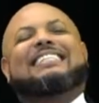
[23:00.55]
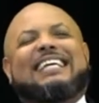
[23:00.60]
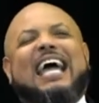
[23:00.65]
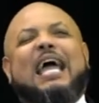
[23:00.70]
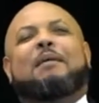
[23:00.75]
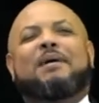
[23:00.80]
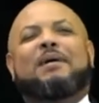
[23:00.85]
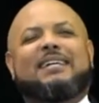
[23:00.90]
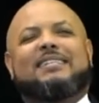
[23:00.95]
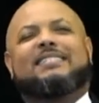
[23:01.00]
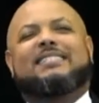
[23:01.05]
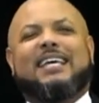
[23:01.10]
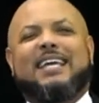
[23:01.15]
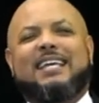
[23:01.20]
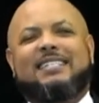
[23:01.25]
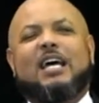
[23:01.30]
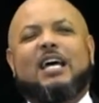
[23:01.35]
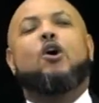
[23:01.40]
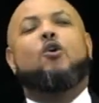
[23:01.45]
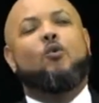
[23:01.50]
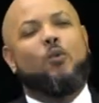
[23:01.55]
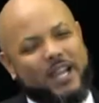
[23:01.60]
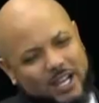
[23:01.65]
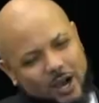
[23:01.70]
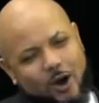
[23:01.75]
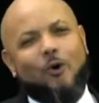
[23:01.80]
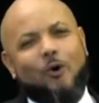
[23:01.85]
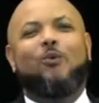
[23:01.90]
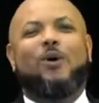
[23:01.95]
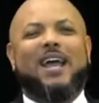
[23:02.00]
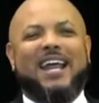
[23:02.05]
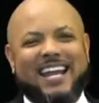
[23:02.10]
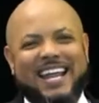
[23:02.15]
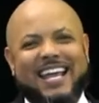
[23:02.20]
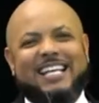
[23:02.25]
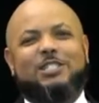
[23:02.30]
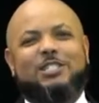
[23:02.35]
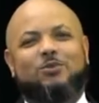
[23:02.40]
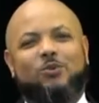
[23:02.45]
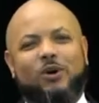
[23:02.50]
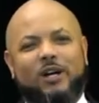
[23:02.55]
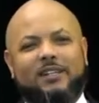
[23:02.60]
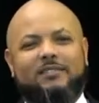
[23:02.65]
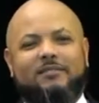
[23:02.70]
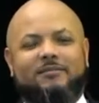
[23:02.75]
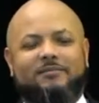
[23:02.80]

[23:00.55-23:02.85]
game of the season. We gonna win this one.